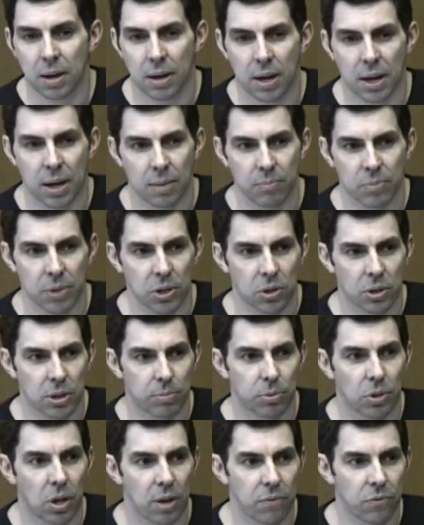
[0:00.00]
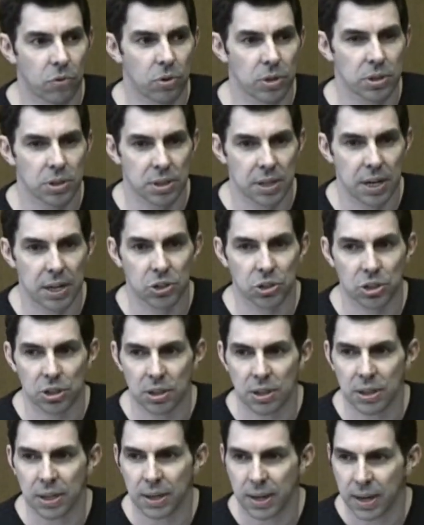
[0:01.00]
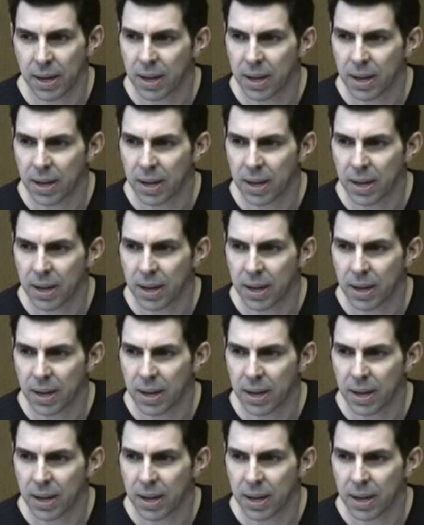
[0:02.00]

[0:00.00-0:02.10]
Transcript: um, that you can apply for internationally.